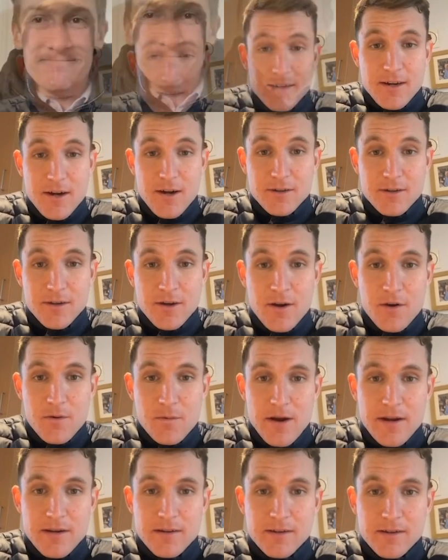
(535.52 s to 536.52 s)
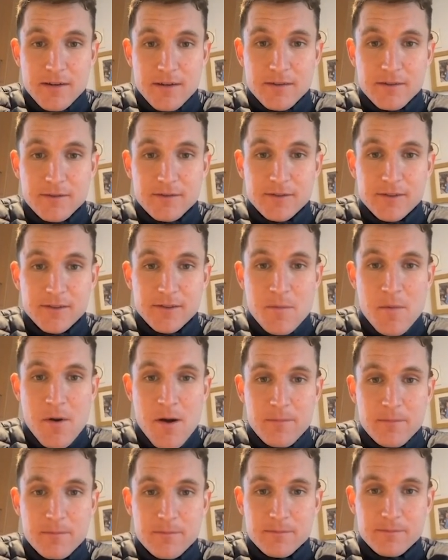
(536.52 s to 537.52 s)
It's hard to know where to sum
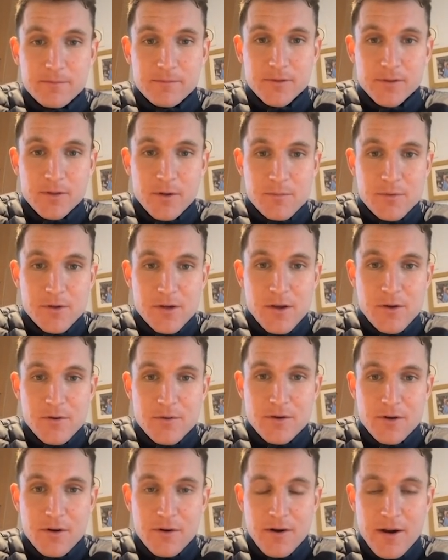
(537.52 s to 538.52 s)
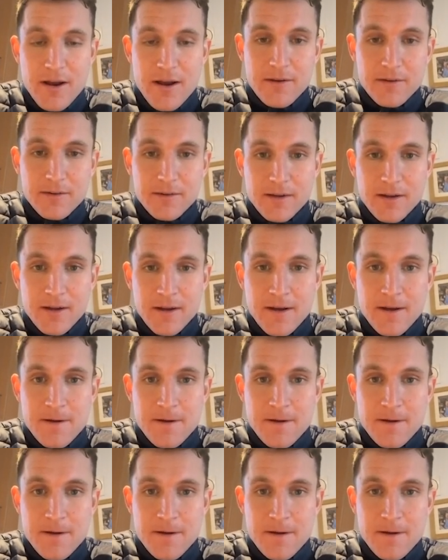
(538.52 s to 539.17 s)
up Tom Skew's career.